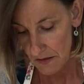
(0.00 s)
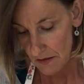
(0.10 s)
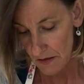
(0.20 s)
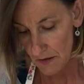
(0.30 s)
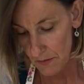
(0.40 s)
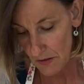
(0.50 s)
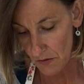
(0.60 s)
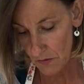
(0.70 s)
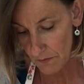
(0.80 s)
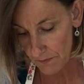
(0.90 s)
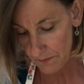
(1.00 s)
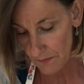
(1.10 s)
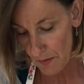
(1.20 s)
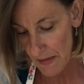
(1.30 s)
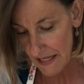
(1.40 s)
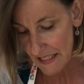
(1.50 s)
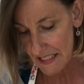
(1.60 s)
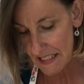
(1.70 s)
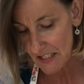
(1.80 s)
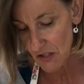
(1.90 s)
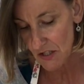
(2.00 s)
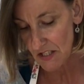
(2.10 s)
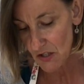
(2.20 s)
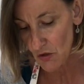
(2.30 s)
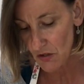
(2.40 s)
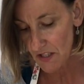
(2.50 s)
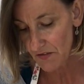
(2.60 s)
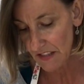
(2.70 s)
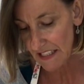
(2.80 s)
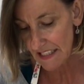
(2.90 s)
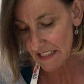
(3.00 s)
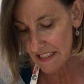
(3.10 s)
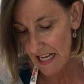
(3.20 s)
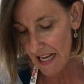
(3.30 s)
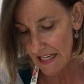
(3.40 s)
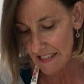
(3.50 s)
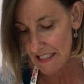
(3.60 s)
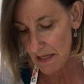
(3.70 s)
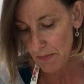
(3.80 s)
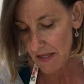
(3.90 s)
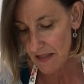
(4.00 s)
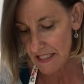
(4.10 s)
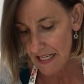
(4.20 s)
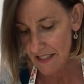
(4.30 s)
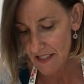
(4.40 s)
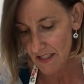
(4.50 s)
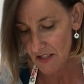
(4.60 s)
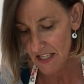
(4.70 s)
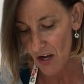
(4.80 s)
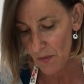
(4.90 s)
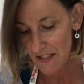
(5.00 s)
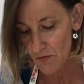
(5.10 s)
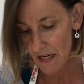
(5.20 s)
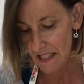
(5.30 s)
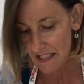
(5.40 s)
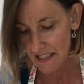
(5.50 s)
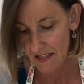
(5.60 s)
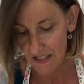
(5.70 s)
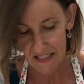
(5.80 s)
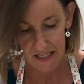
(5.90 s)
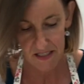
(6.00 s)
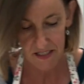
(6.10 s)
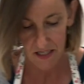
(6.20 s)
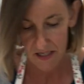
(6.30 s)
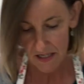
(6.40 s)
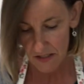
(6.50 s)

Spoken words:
there we go, and make a sort of little tiny dip in the centre, because it always rises in the centre.